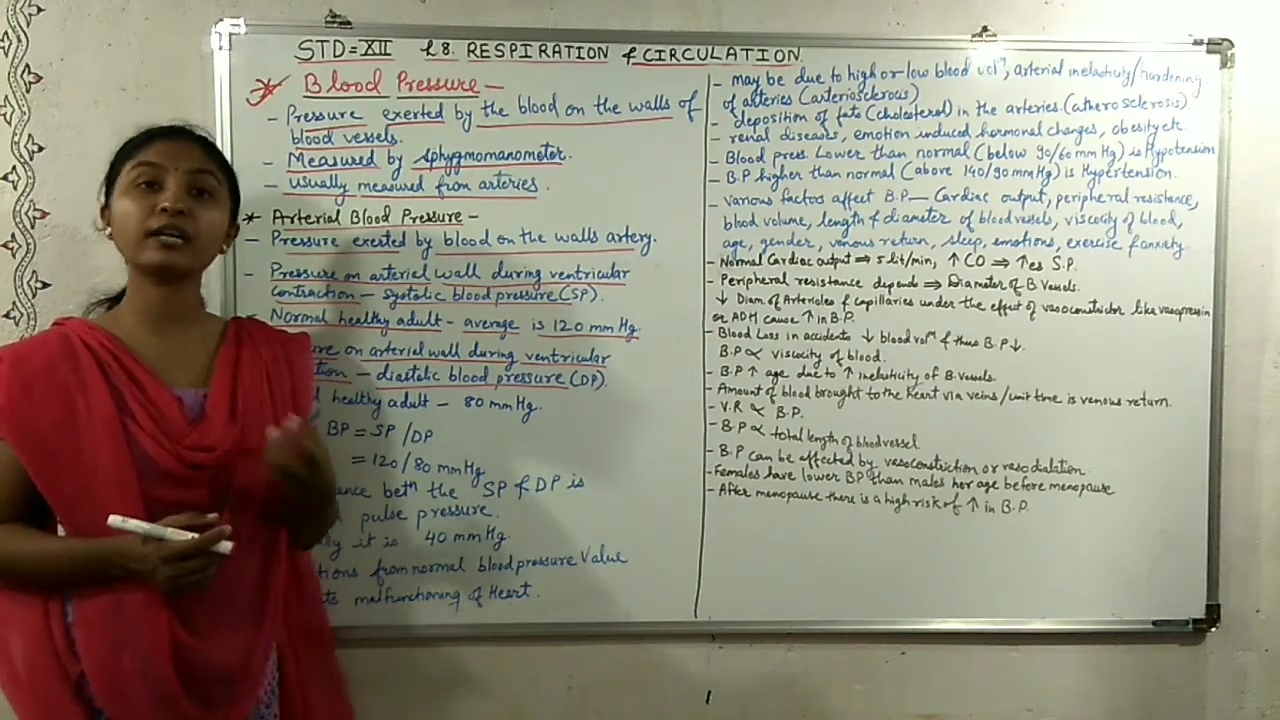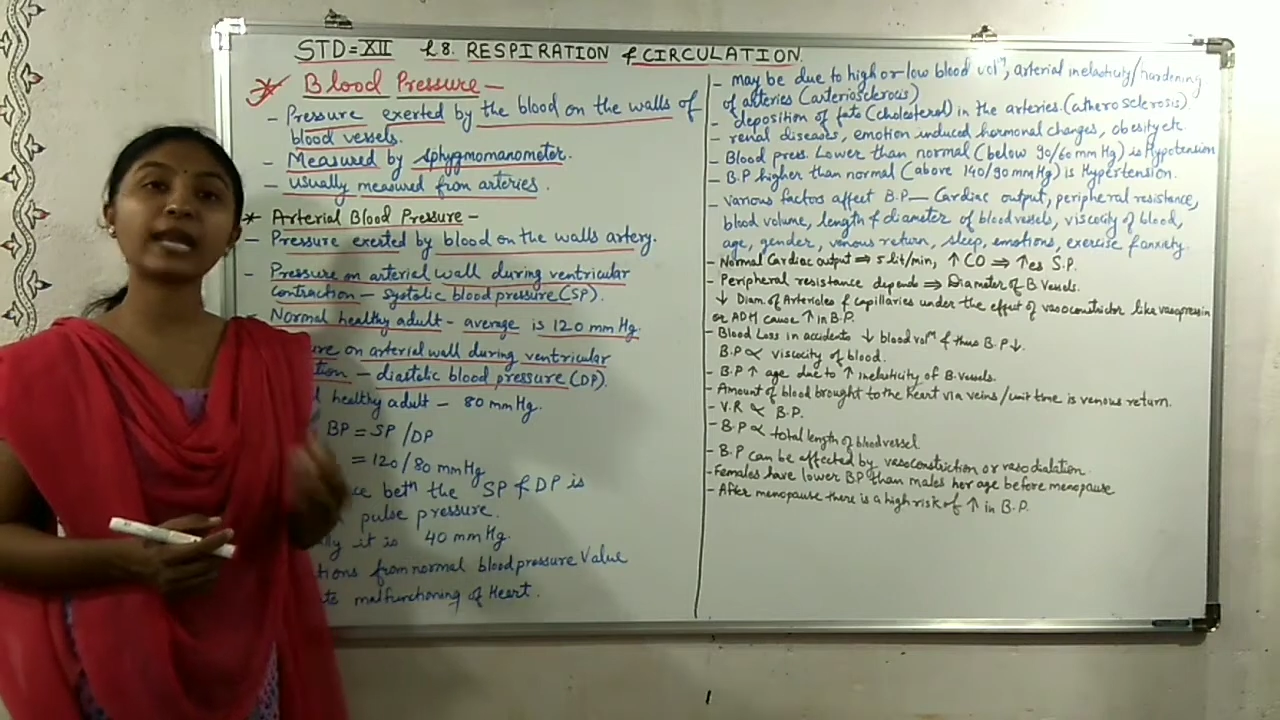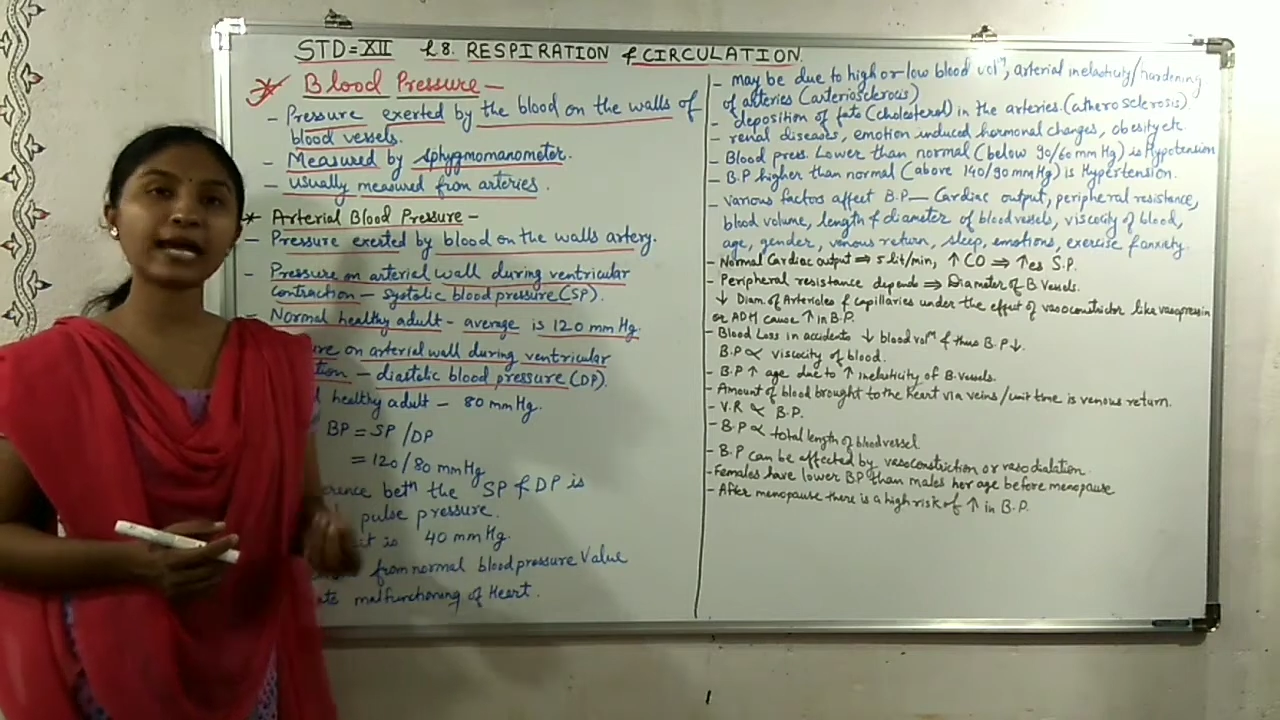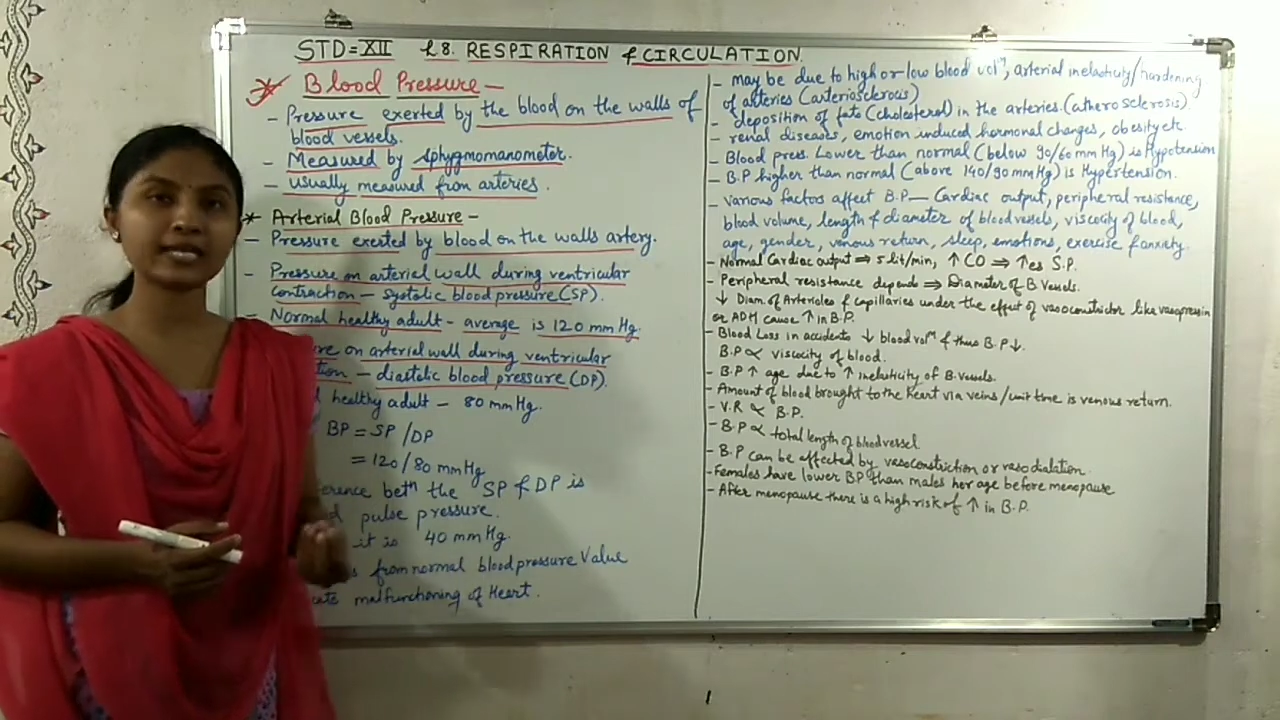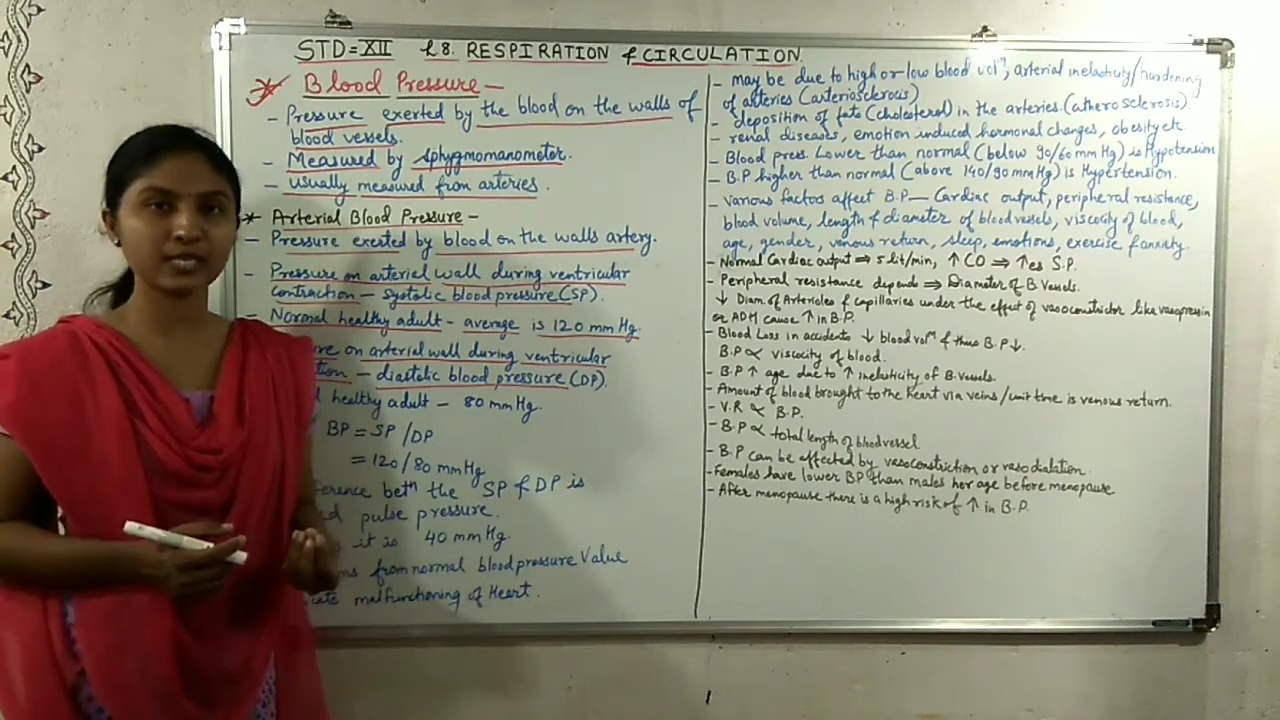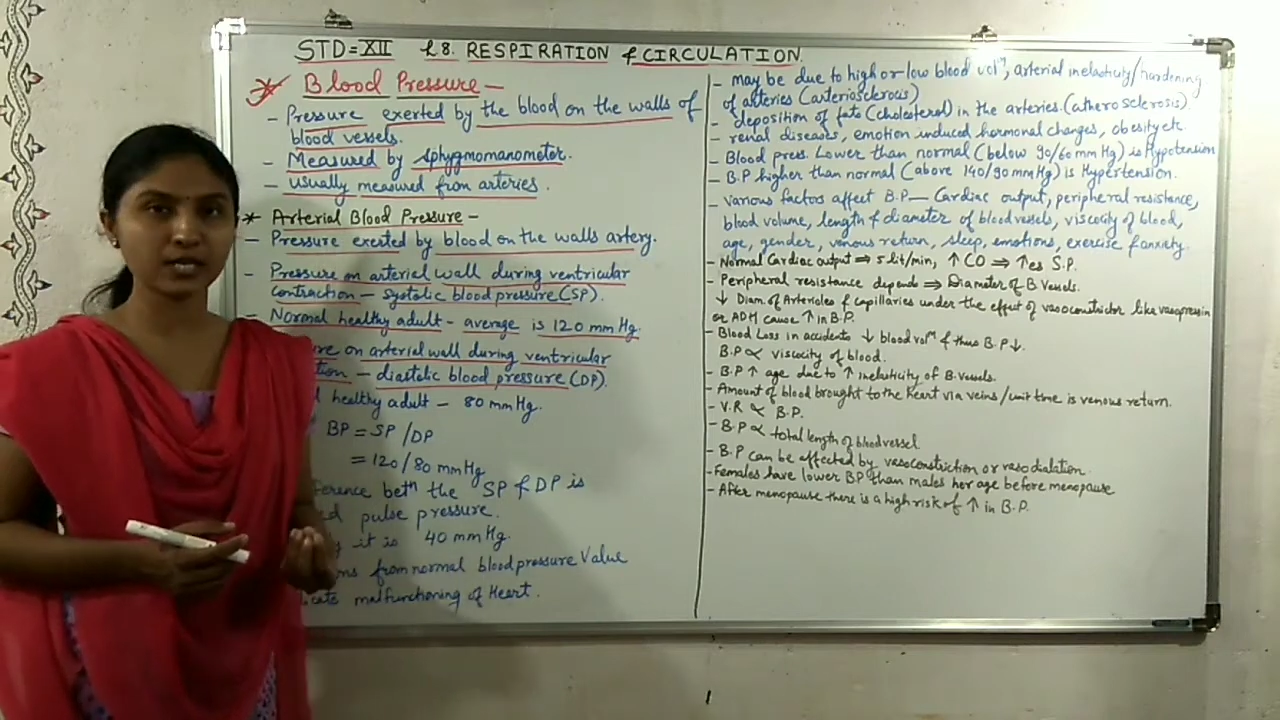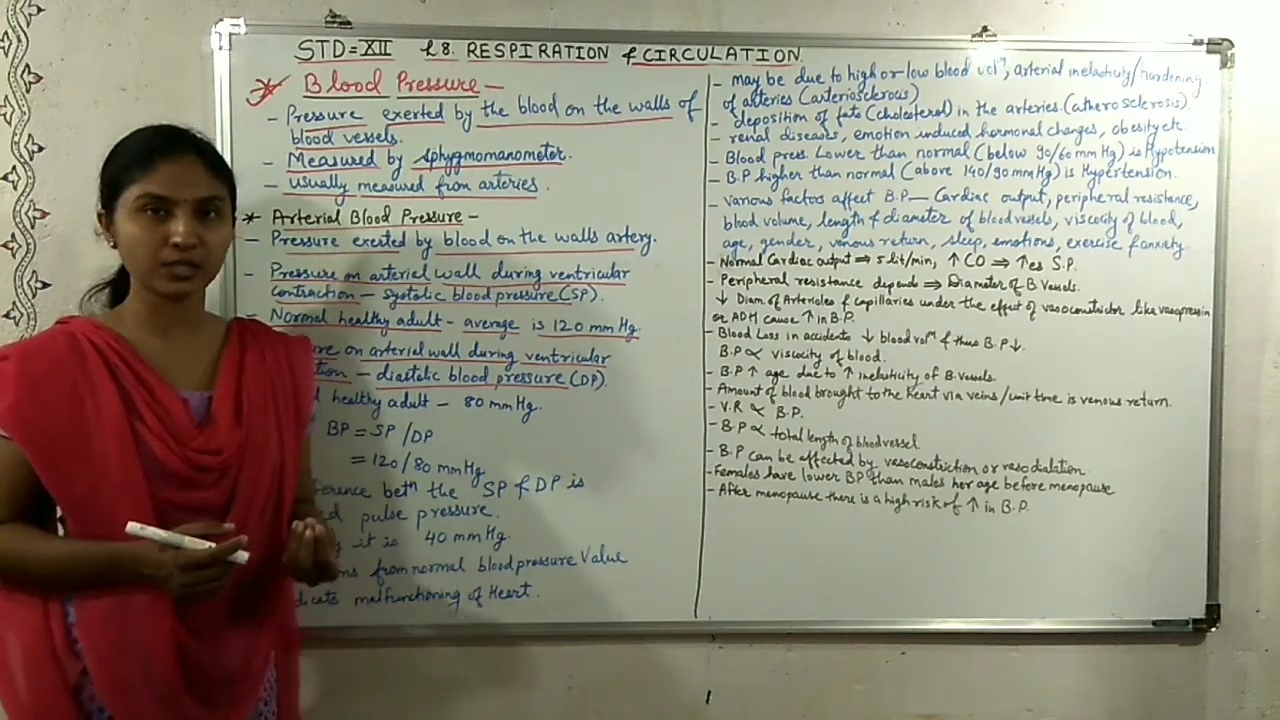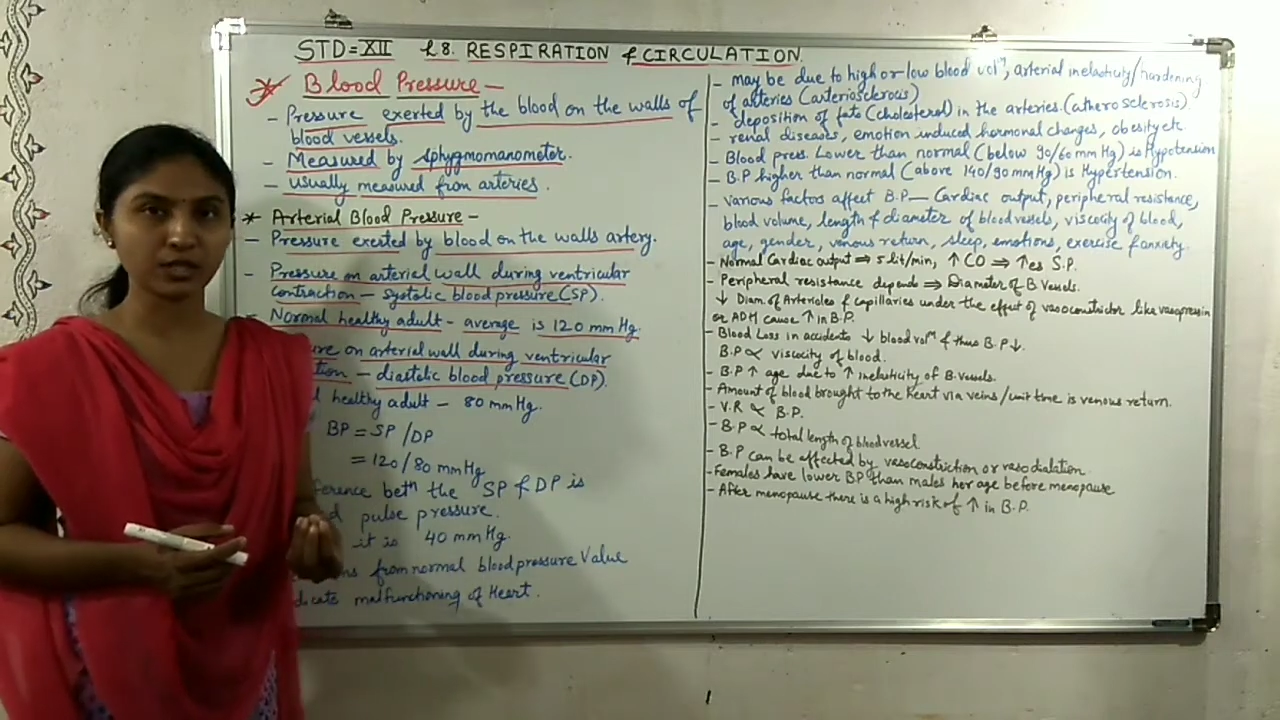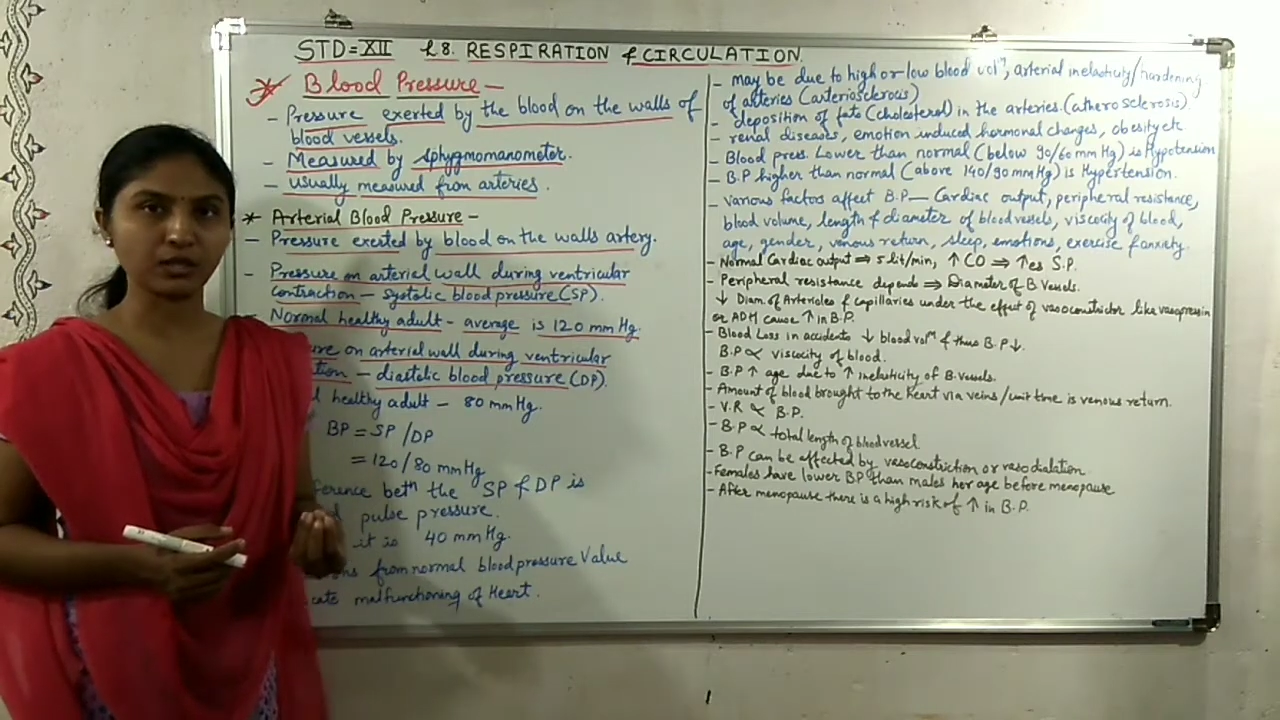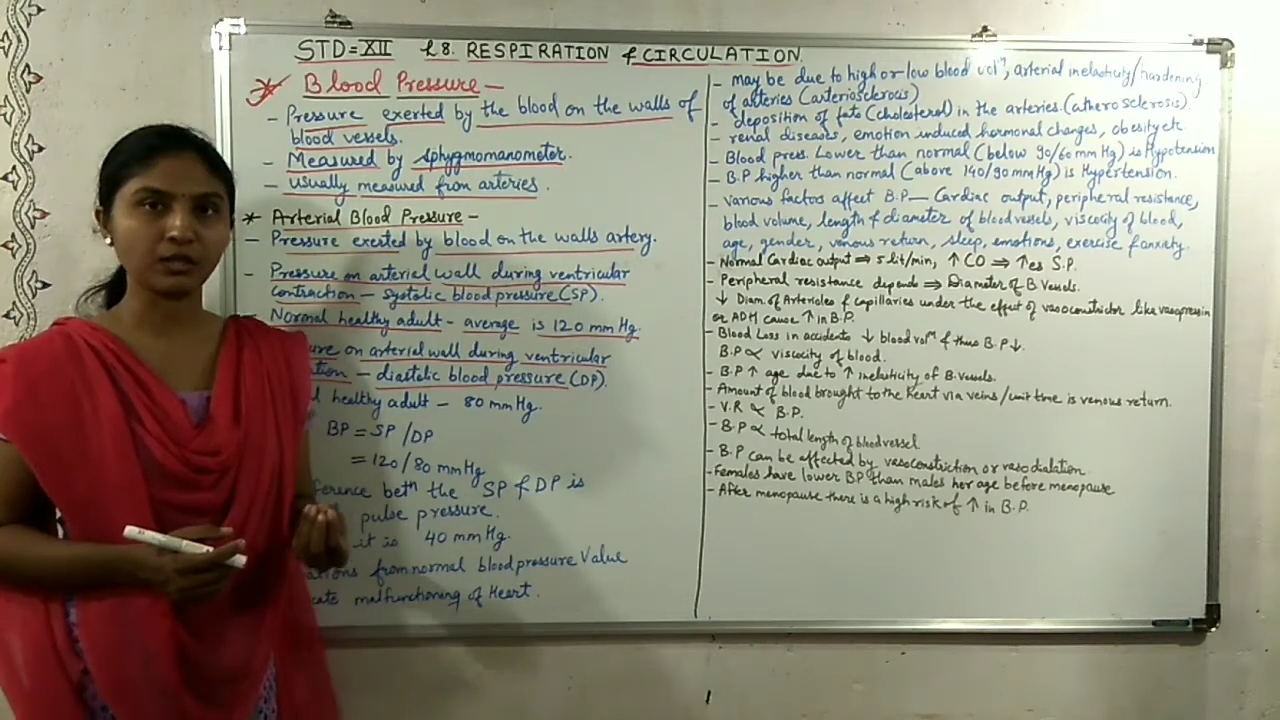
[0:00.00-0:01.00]

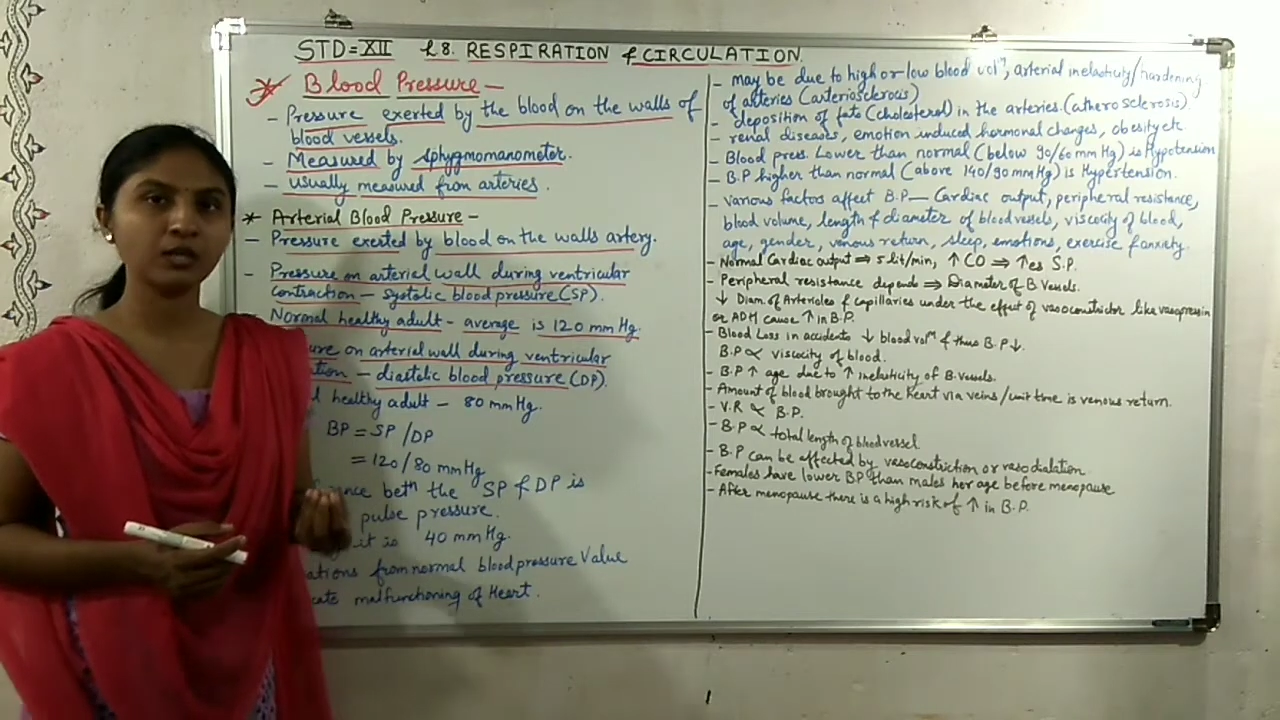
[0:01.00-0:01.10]
relaxation